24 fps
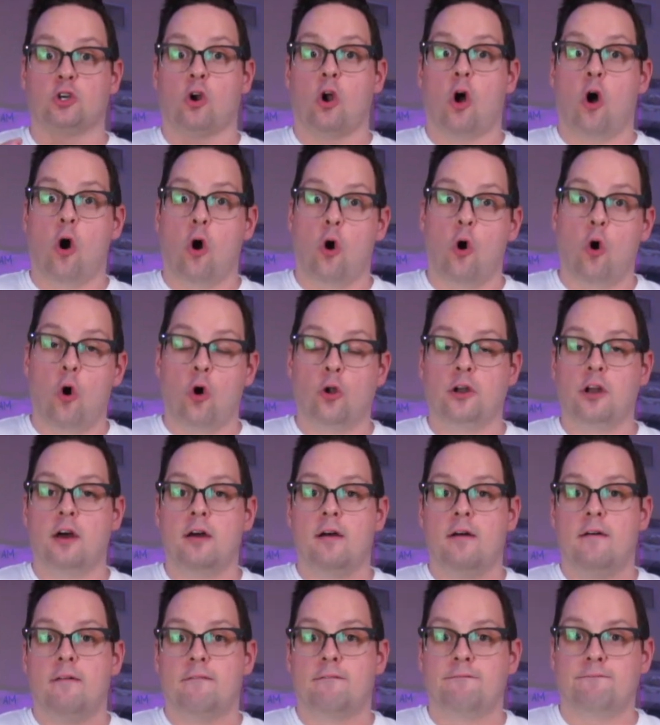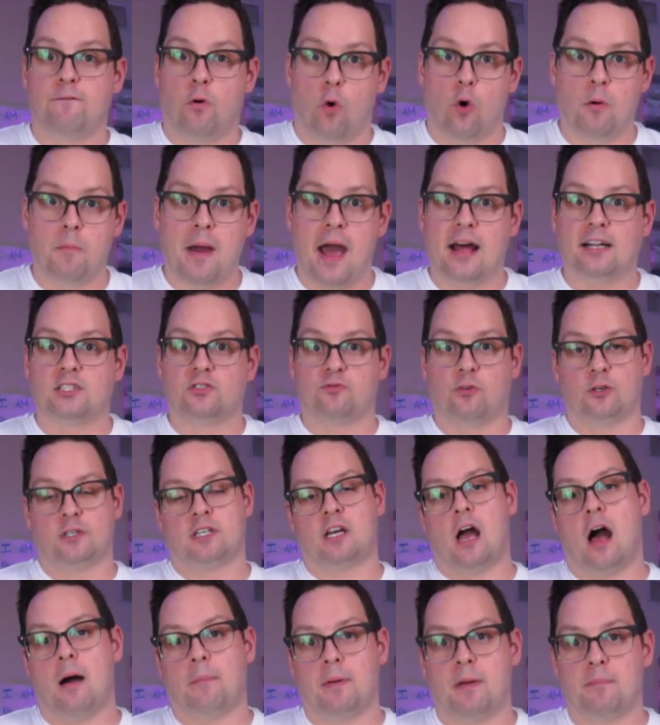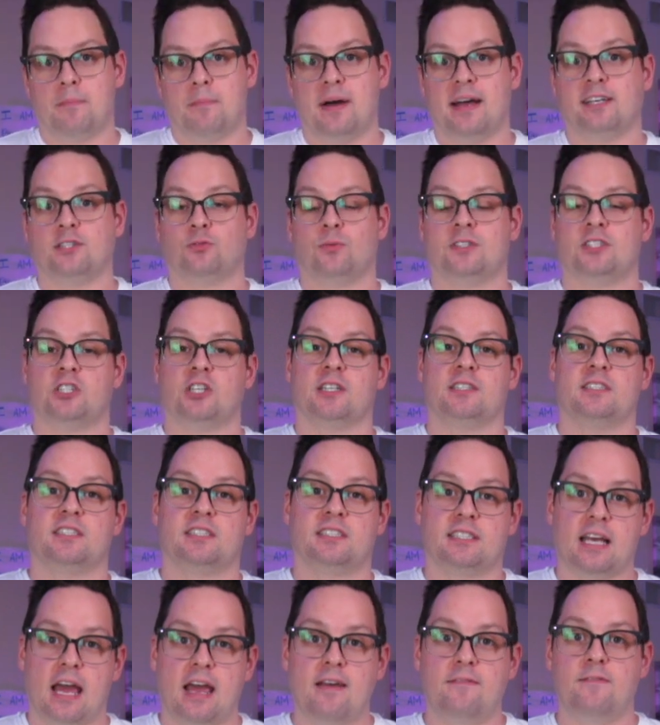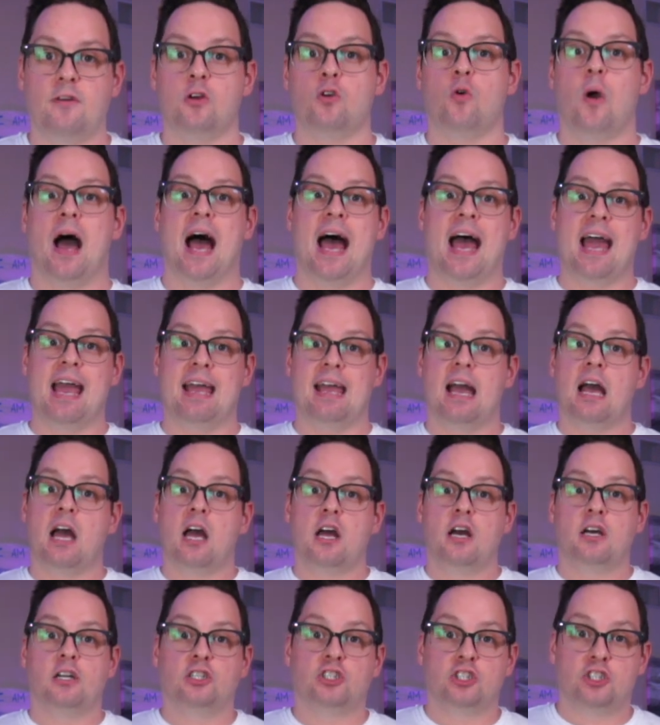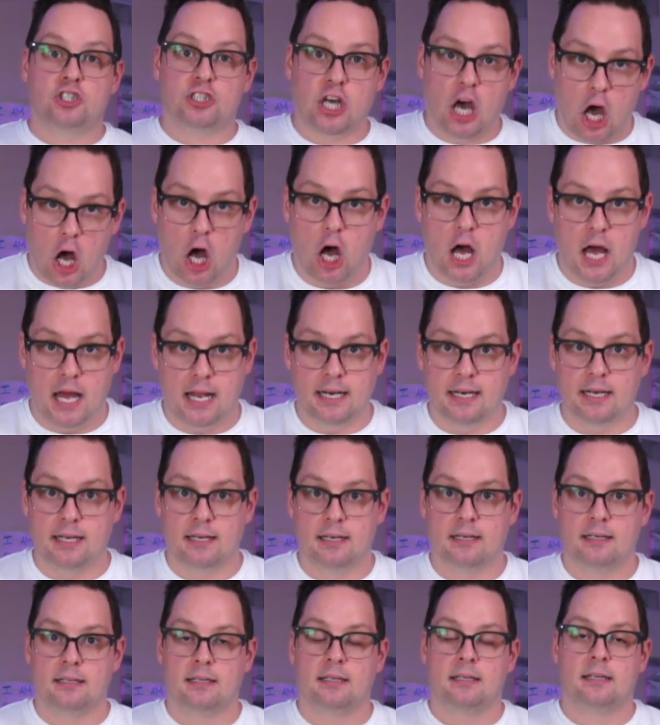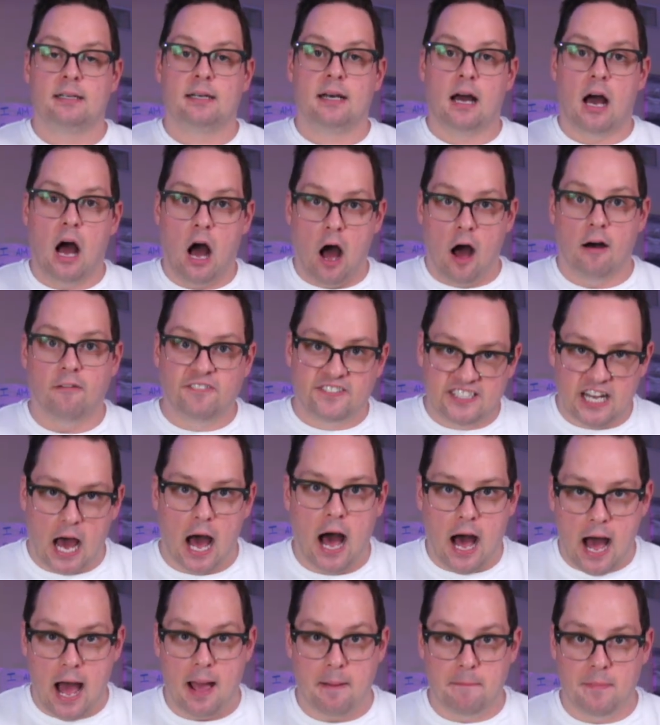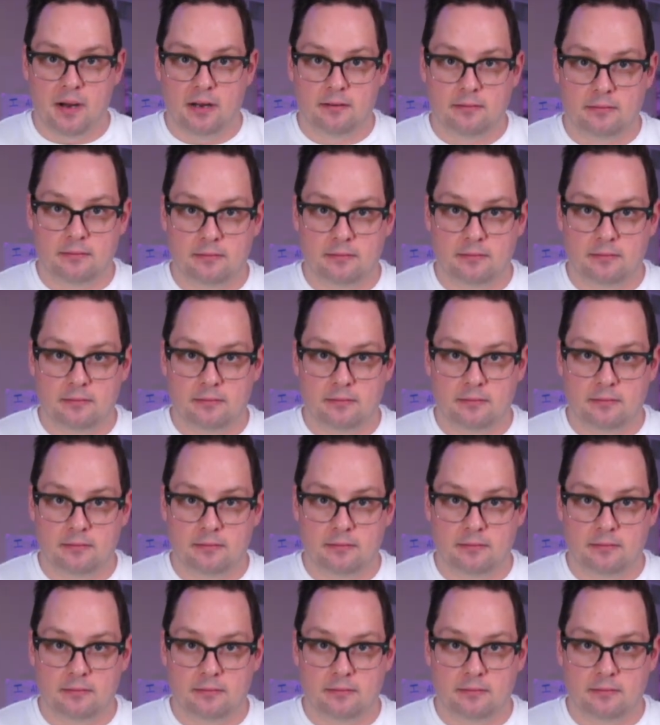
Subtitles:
your own formats for it to copy and paste, which can save you a ton of time.